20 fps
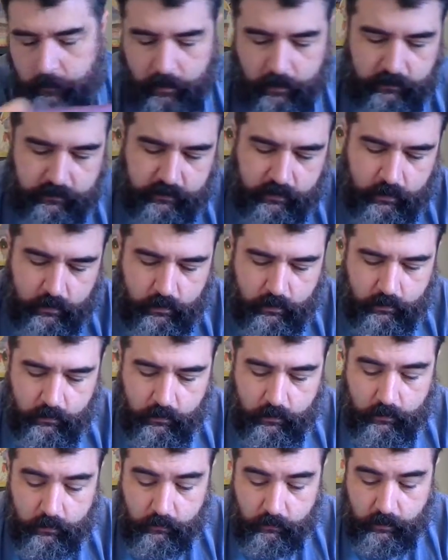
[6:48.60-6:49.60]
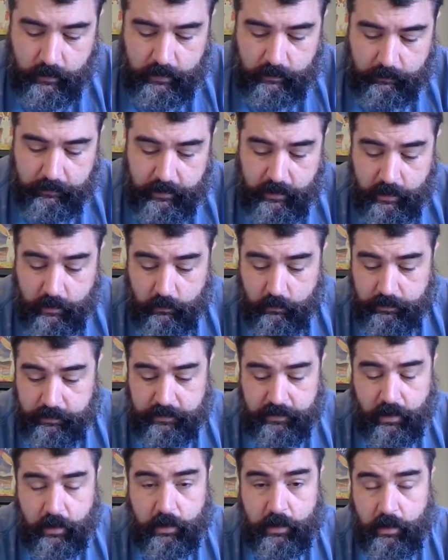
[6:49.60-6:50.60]
So right up there with
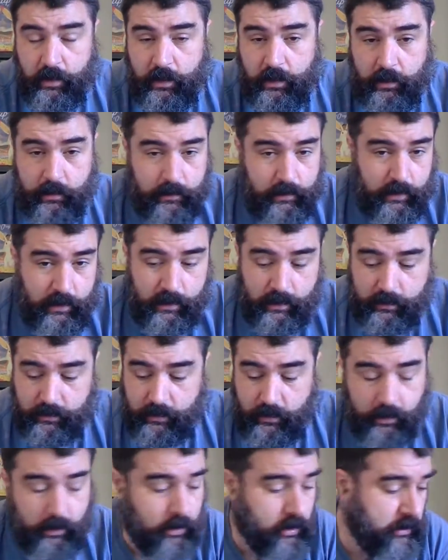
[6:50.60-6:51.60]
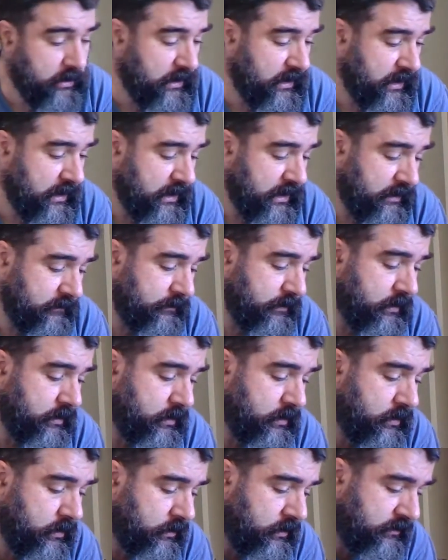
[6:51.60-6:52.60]
Duck Hunt, and I already have
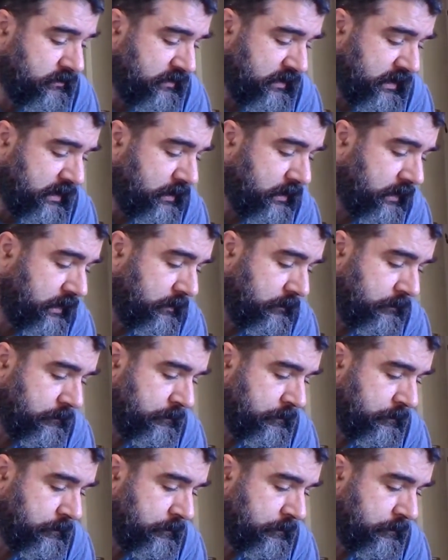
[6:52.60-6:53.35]
Hogan's Alley.